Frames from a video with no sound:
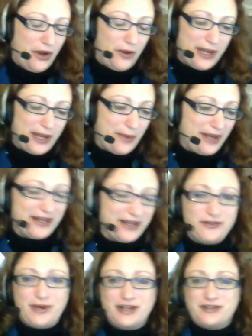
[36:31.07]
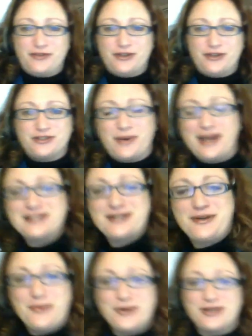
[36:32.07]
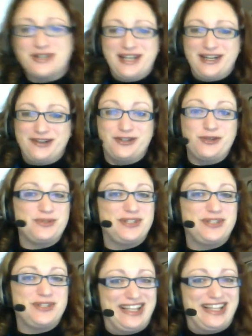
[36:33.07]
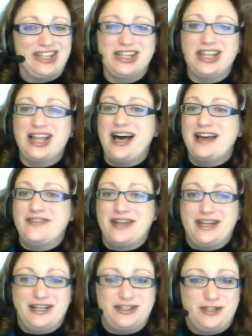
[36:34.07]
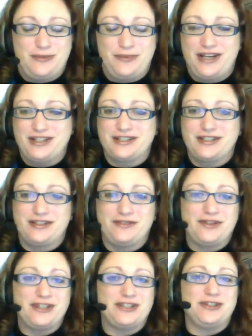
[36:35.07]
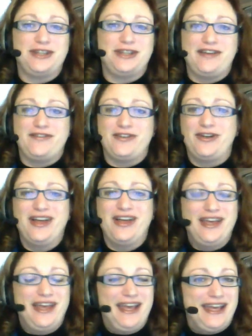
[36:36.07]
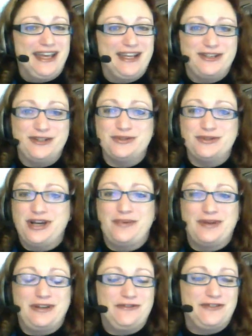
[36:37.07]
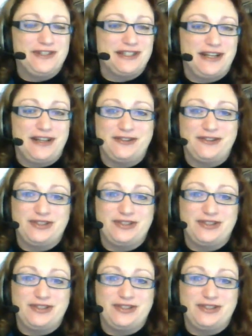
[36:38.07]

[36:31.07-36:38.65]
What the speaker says: Okay, Wendy, I have a question for you. So as a coordinator, you see a lot of NHD projects at the regional level in Utah when you visit other